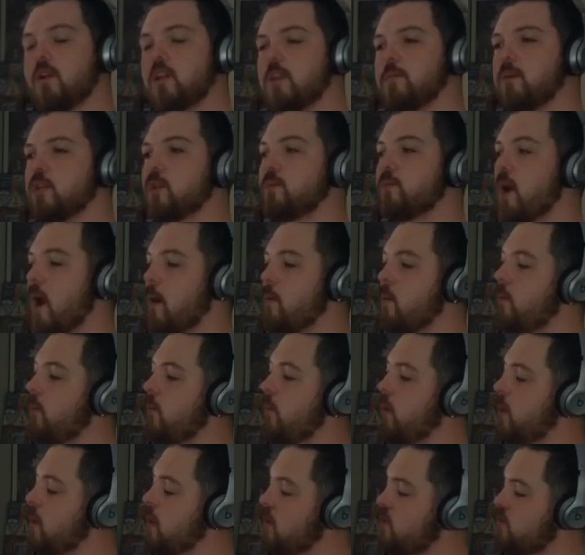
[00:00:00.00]
to think about the
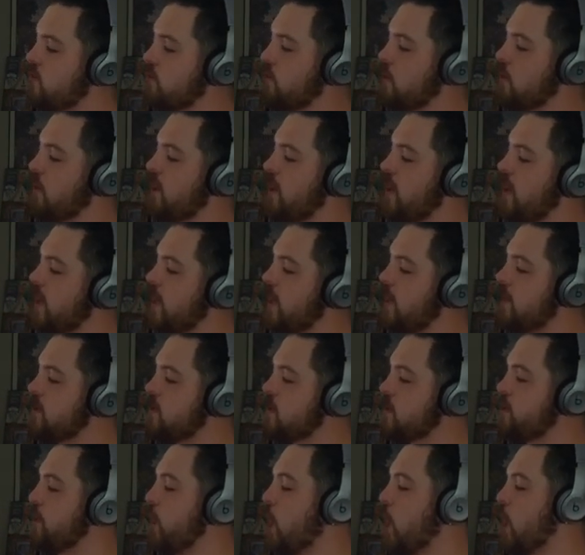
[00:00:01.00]
probability for landing on a
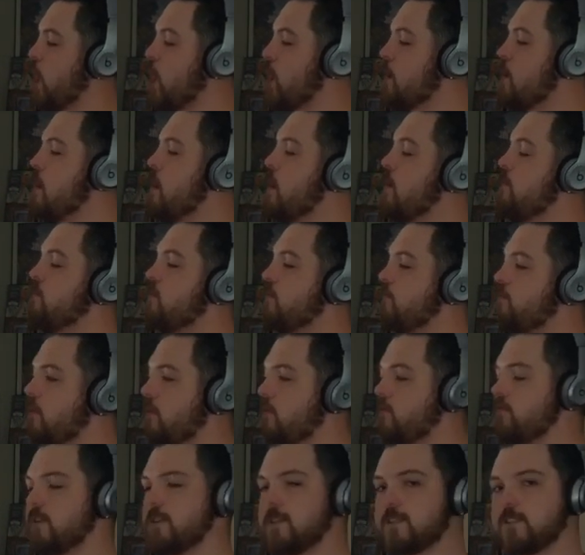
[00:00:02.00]
star for
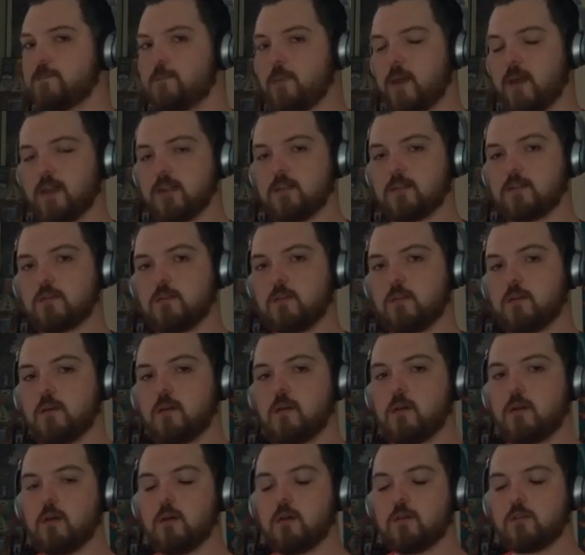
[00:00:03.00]
50 spins.
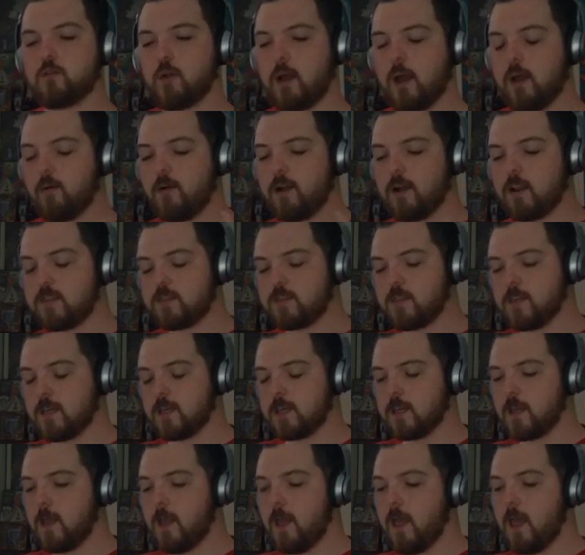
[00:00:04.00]
So I want to
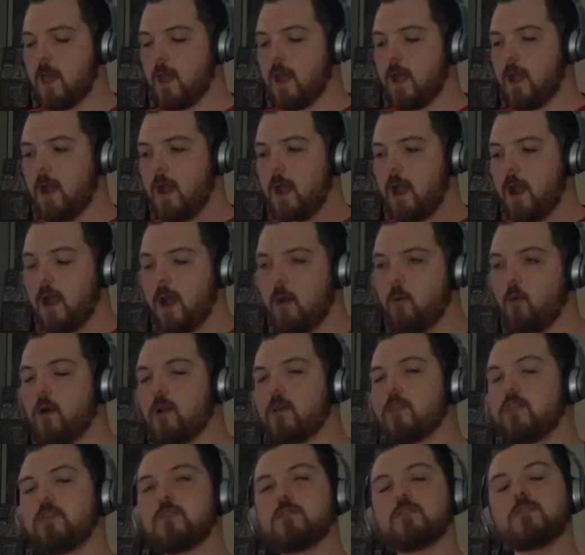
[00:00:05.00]
think, what
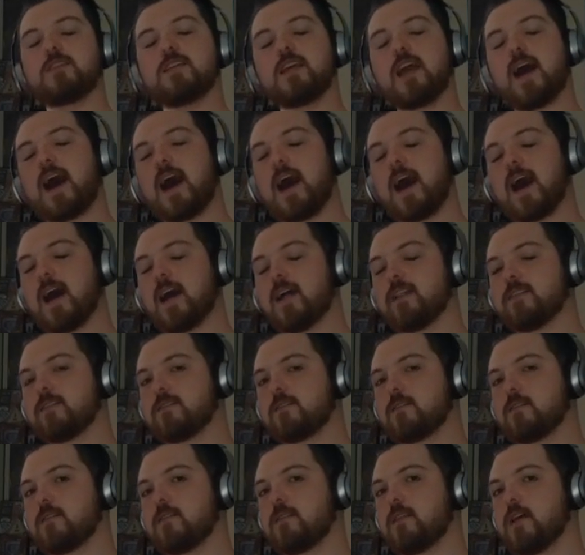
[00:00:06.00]
are the
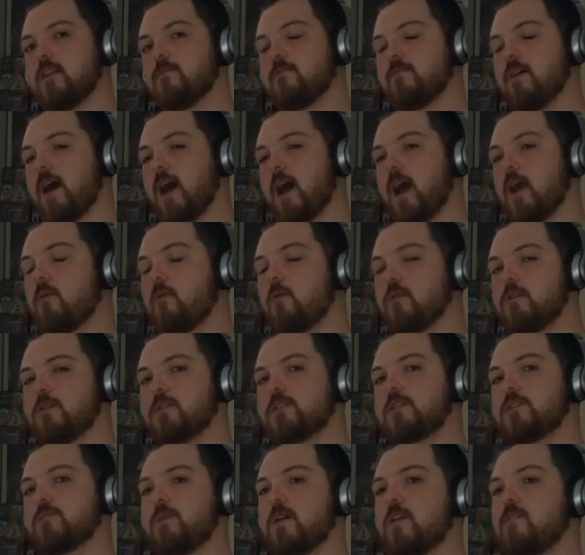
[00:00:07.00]
odds that if I were to
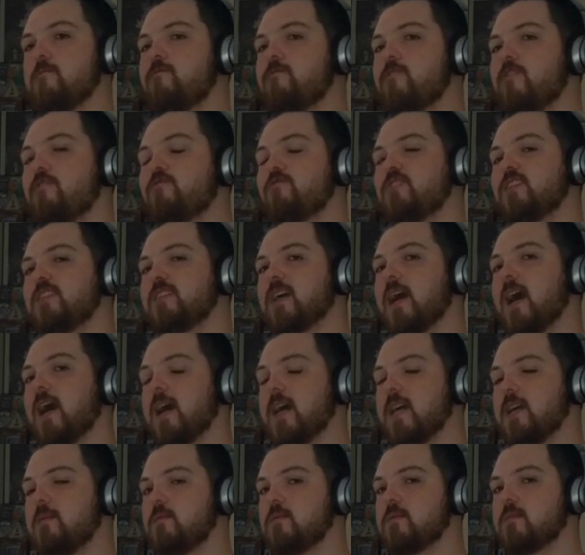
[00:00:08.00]
spin 50
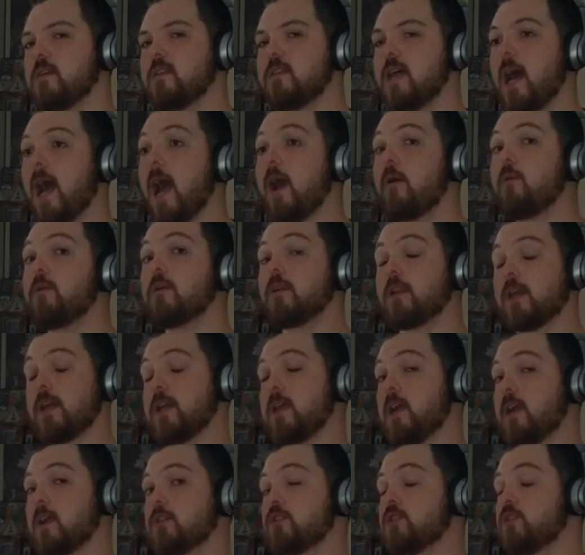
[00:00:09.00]
times that I would land
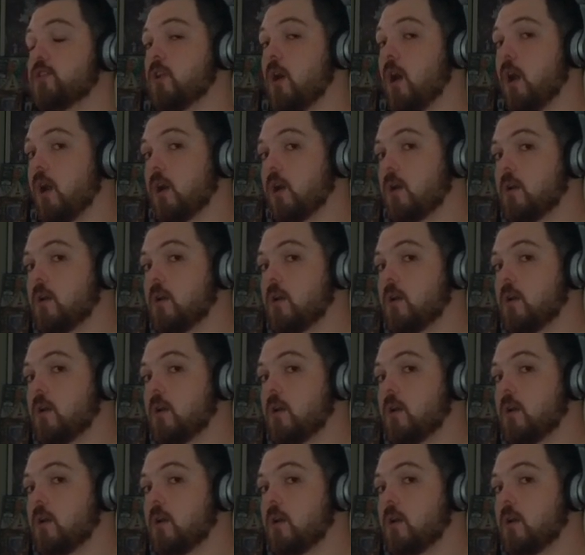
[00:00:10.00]
on a star?